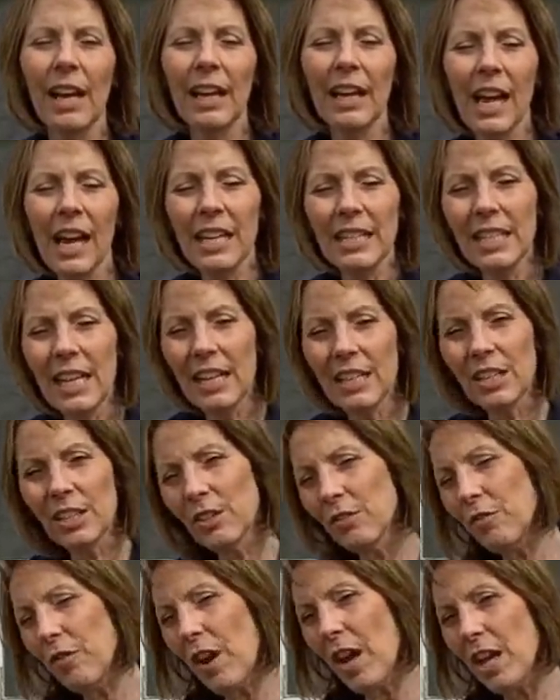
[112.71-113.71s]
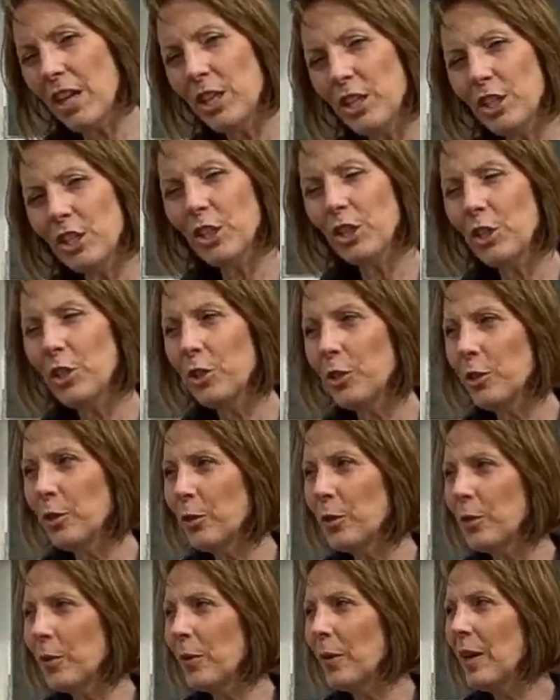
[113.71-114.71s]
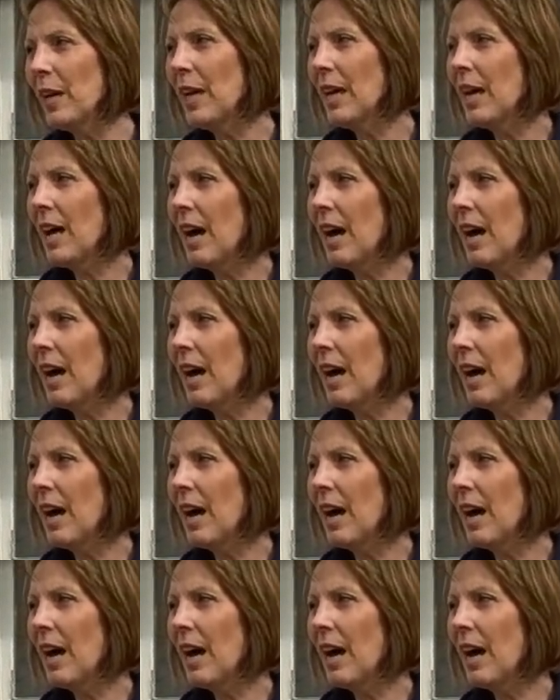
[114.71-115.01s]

I contacted a friend who